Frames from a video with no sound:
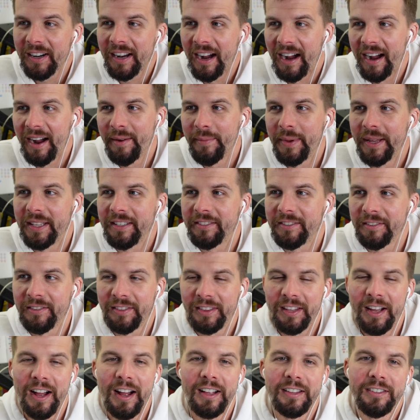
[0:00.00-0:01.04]
comments, your
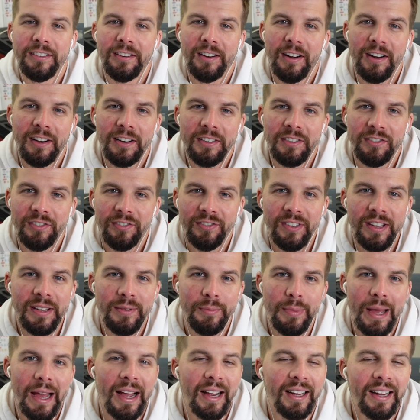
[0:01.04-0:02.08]
thoughts, your honest
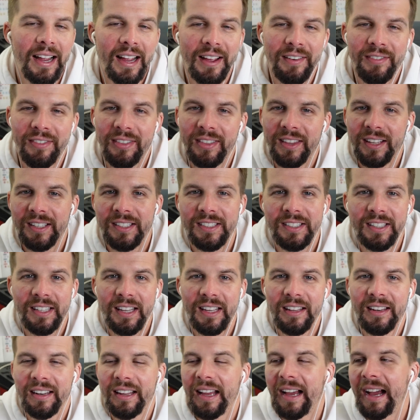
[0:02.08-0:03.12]
feedback. I have thick
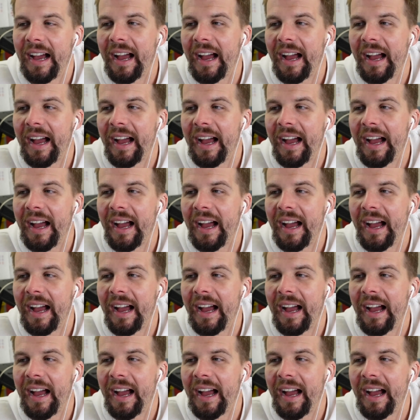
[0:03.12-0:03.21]
skin.